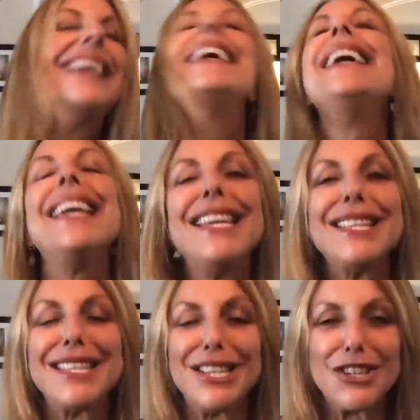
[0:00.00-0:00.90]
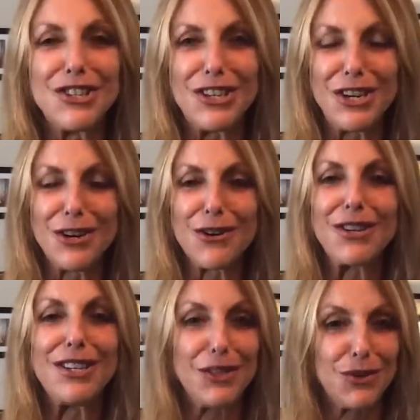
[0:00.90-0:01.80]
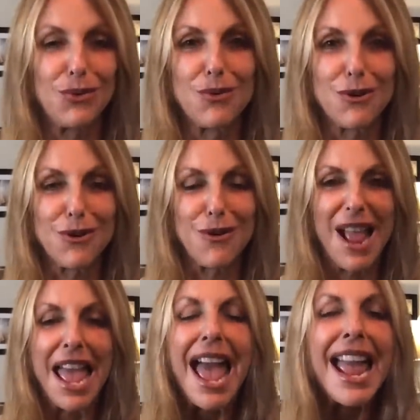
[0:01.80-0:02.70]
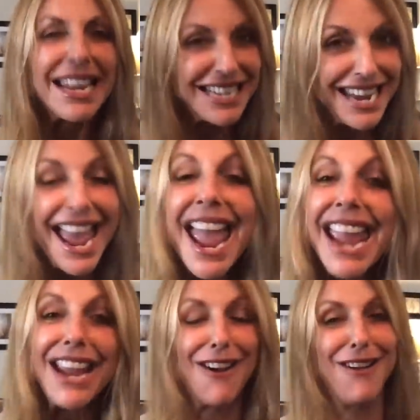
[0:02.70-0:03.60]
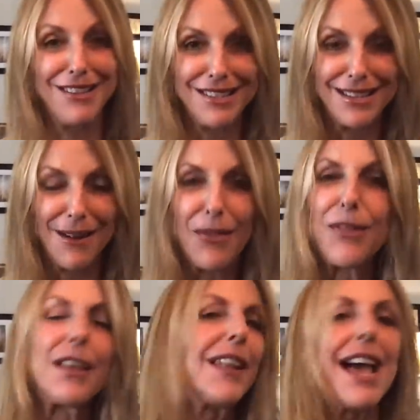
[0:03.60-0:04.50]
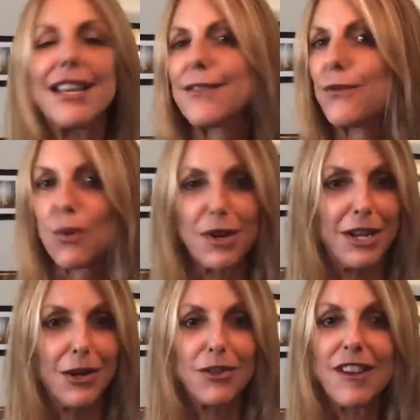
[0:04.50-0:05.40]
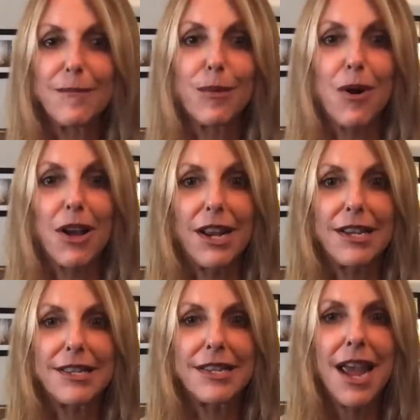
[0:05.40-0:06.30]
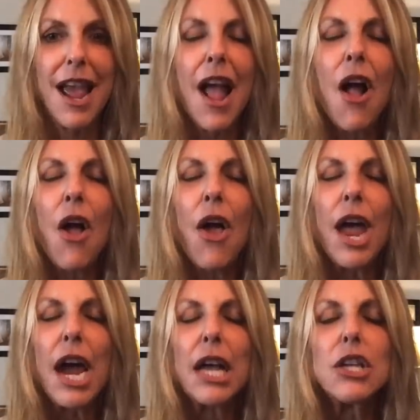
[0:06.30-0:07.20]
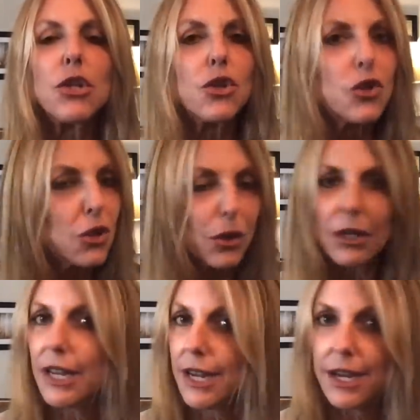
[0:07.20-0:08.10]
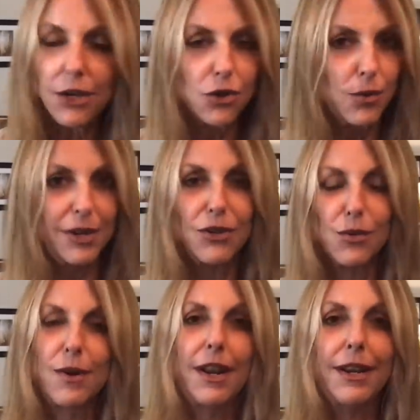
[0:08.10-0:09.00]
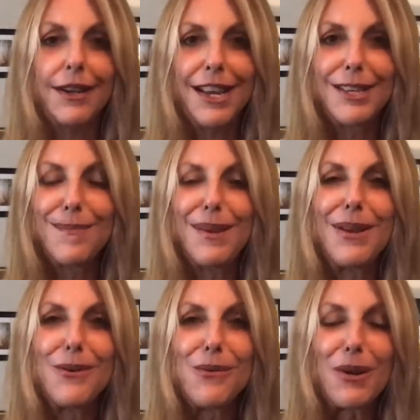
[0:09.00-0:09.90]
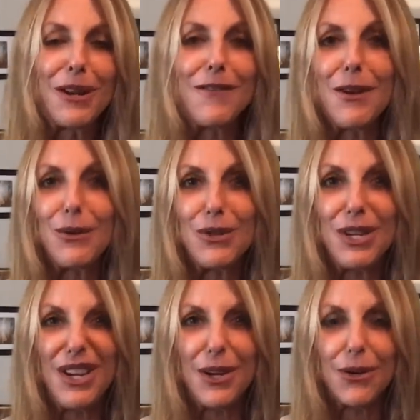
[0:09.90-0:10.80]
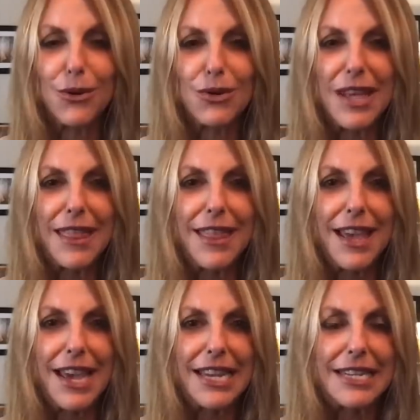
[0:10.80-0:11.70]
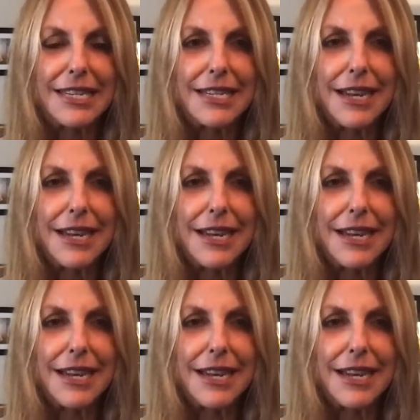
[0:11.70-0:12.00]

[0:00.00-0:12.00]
is the sheer disorder and chaos that the last 4 years have brought us. Certainly, 2020 has been one of those years that